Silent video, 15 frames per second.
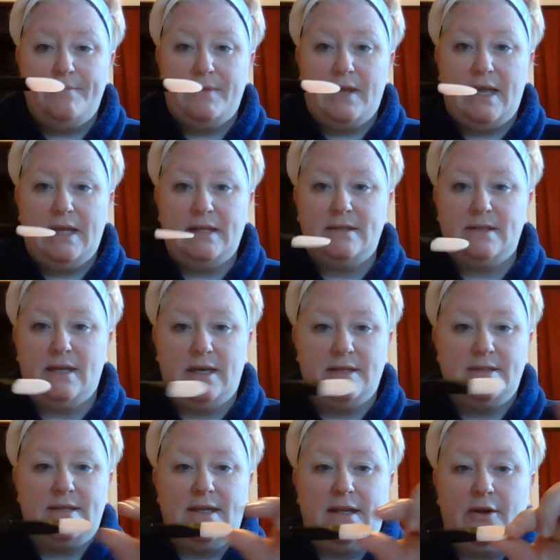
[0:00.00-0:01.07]
It's a
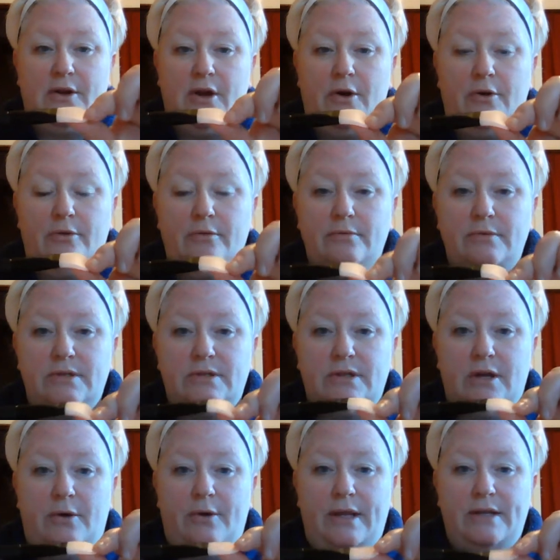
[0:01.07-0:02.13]
silicone,
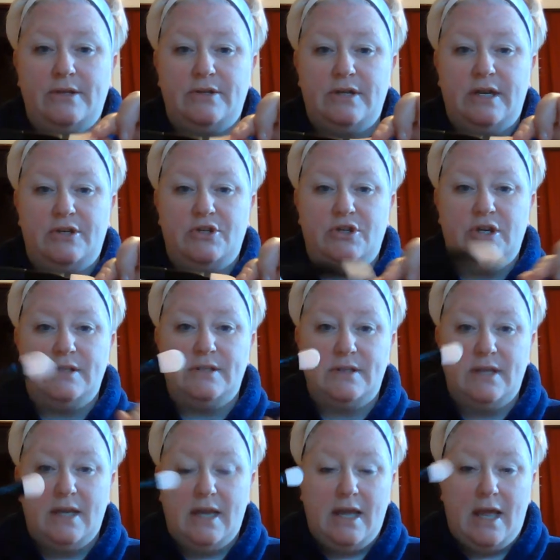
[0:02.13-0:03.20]
so it just
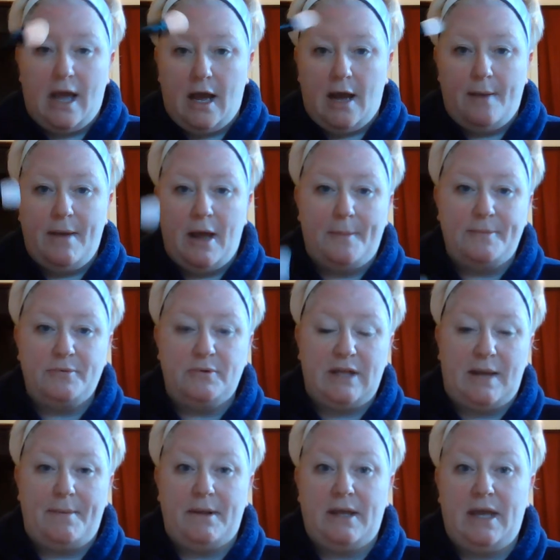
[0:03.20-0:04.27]
helps with
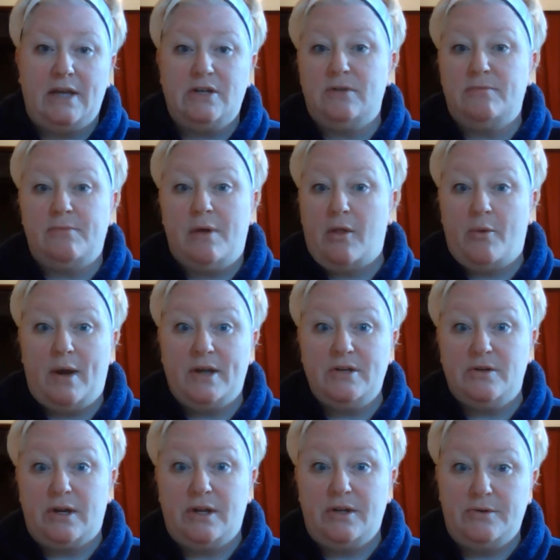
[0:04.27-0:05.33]
application. Otherwise, you
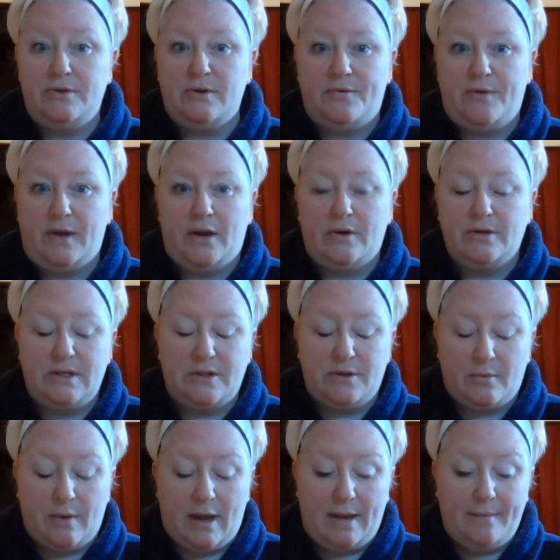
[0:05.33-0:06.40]
can use your fingers either
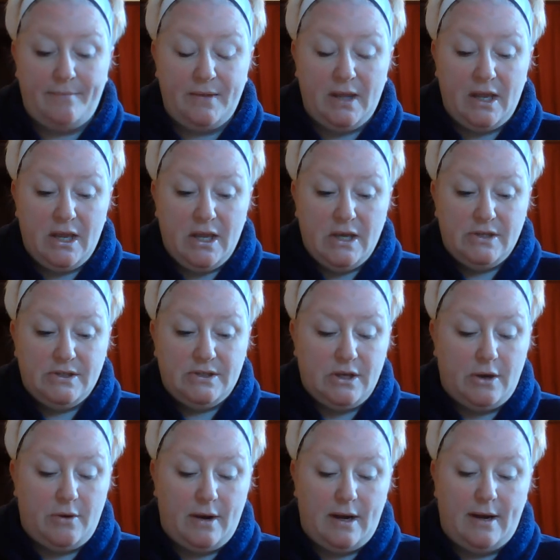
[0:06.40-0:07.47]
way.
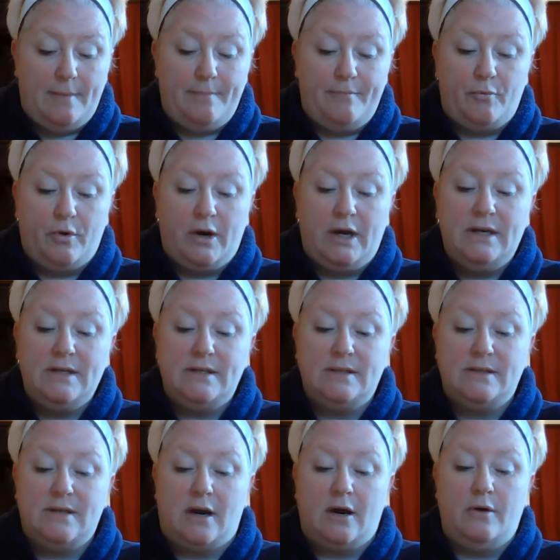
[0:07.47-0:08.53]
So we're going to
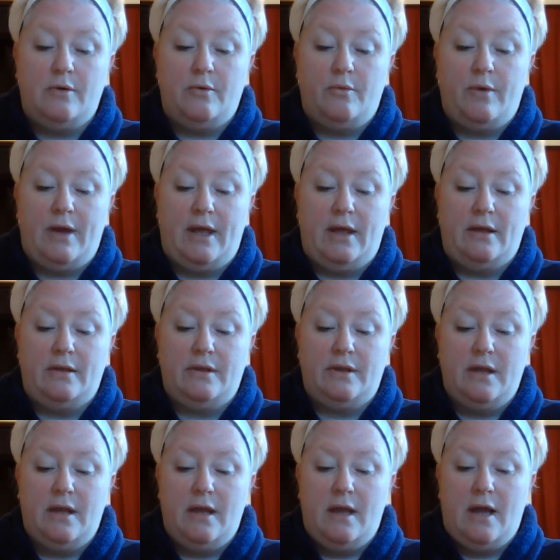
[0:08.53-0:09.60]
start with
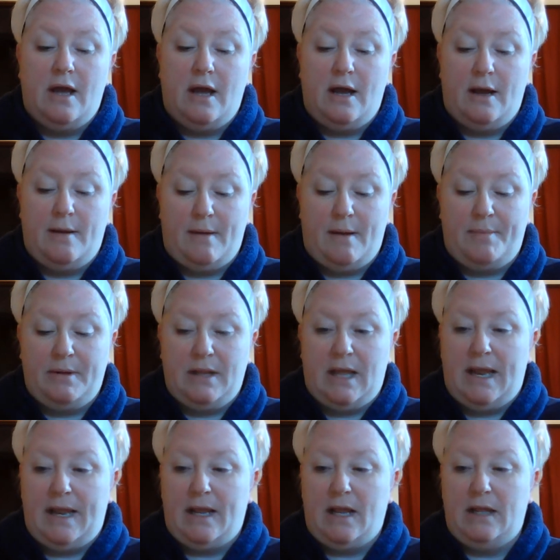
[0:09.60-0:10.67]

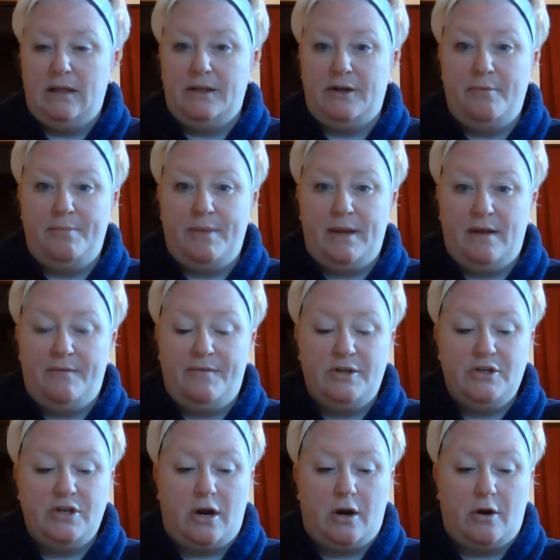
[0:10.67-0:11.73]
applying a little bit of the
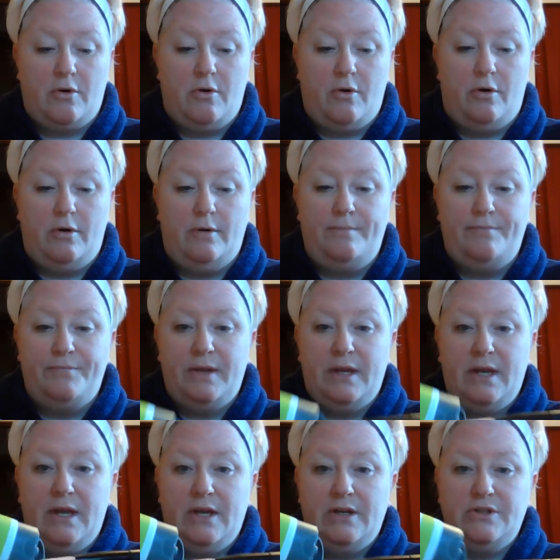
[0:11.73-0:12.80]
charcoal
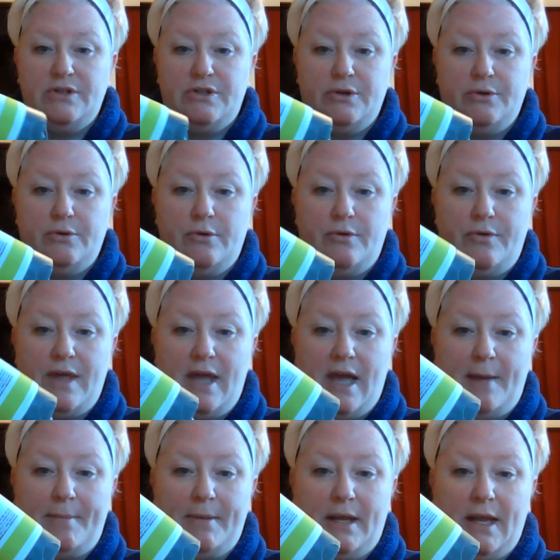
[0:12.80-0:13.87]
to the
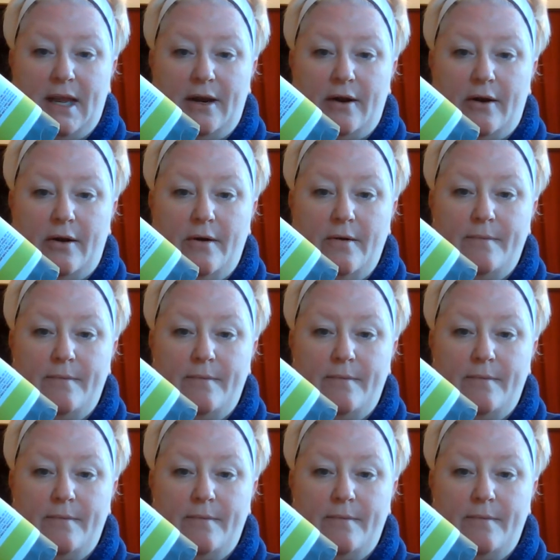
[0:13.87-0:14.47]
applicator.